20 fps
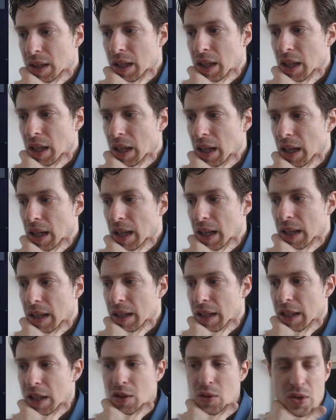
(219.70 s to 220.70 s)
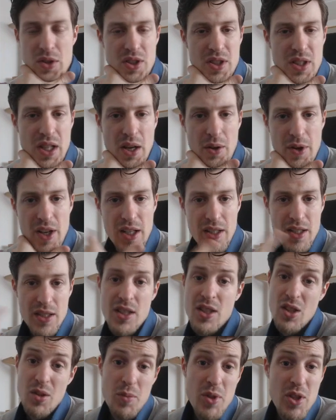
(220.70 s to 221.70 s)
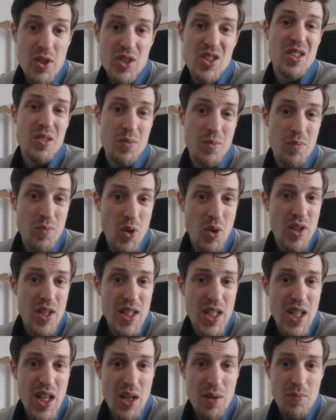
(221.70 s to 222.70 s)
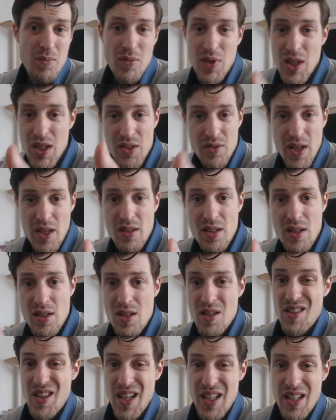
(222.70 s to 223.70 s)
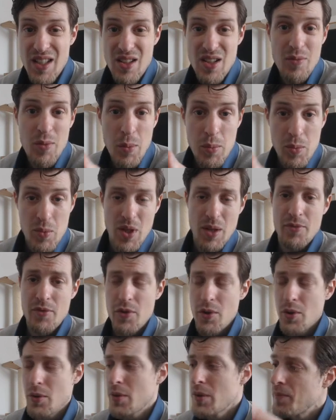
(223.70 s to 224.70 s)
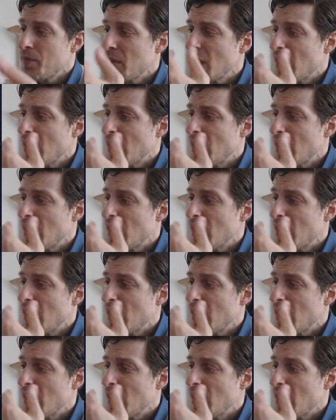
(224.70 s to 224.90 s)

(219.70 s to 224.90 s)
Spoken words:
Ignores diarrhea, that's good, because in the early game, let's face it, you're gonna give them crap food.